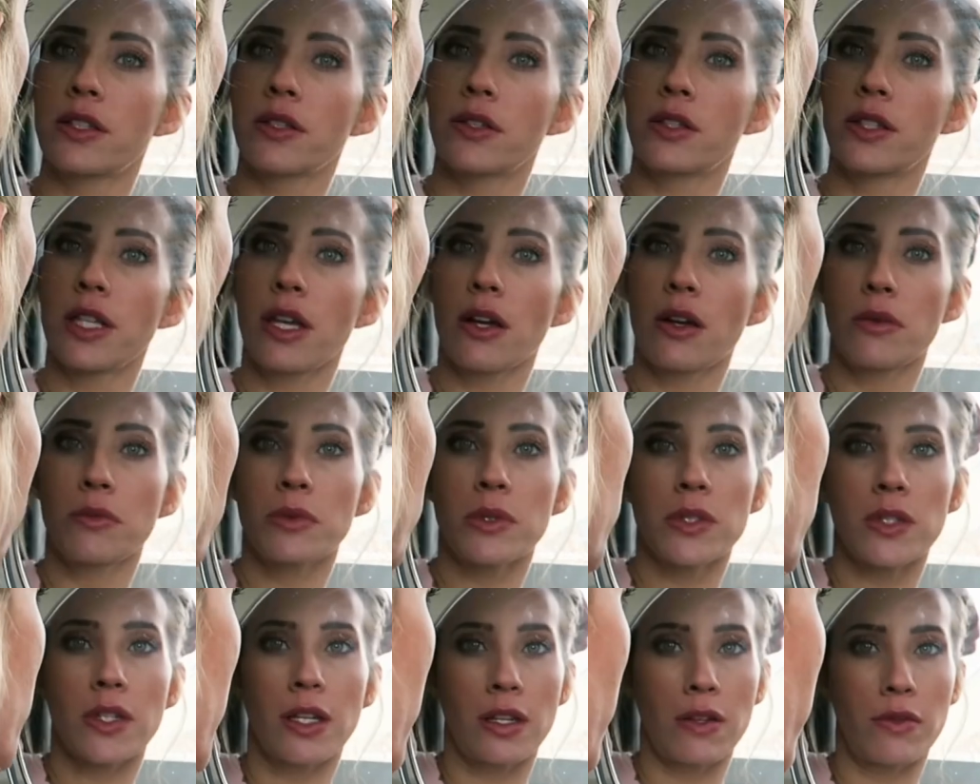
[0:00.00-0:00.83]
So see how I'm
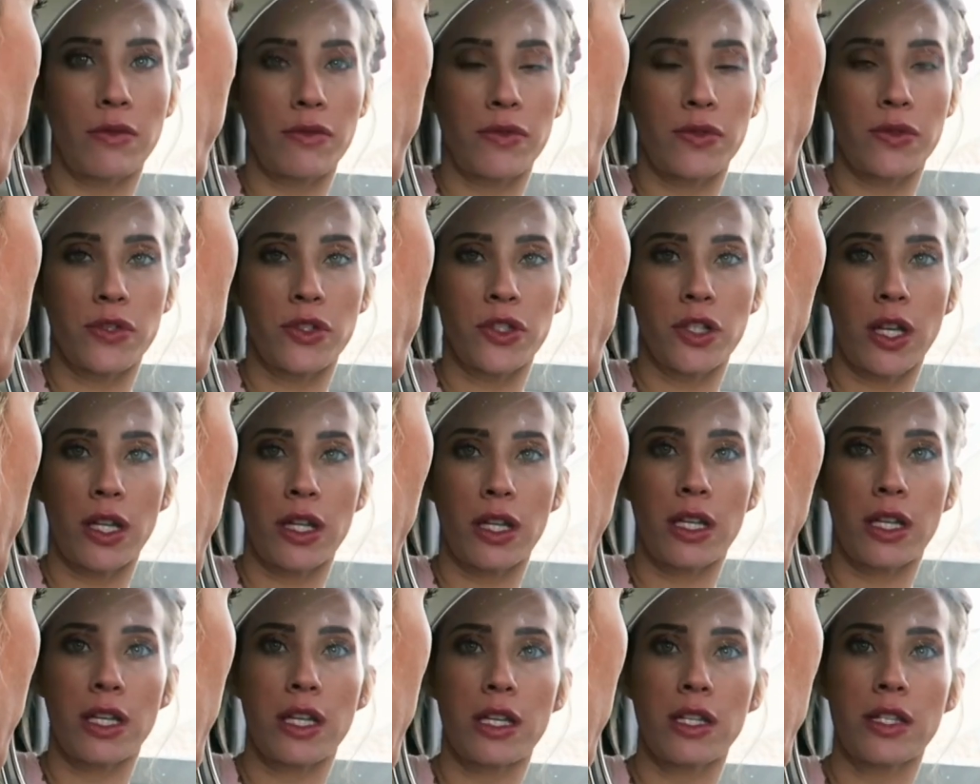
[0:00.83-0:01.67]
just kind of
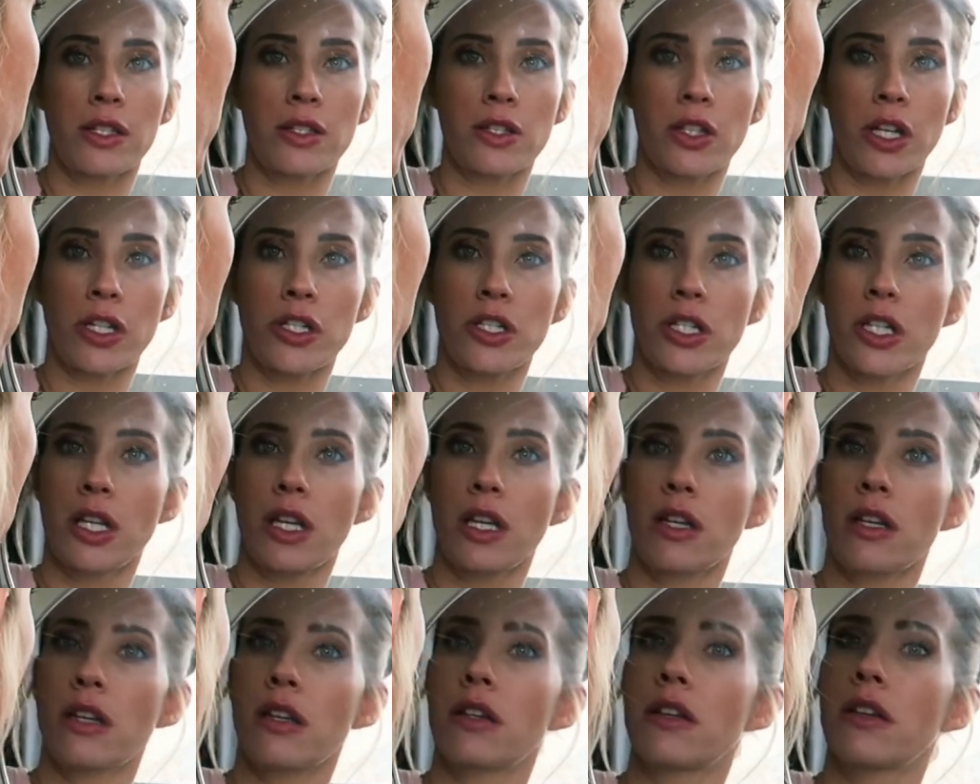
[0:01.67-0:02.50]
gently stretching
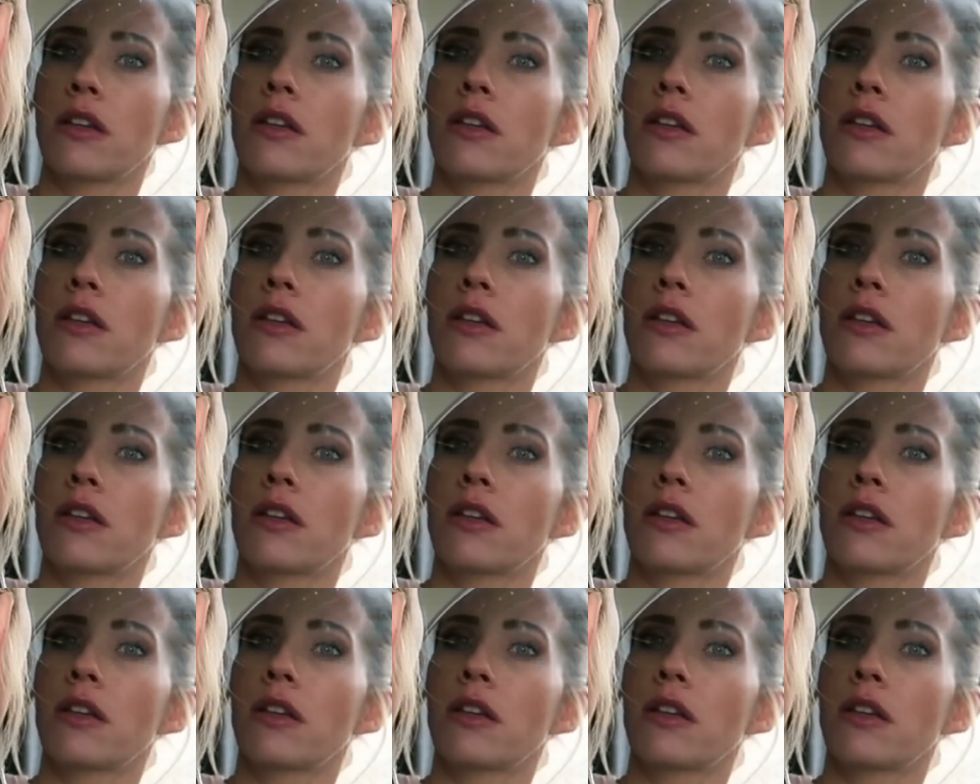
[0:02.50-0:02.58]
it?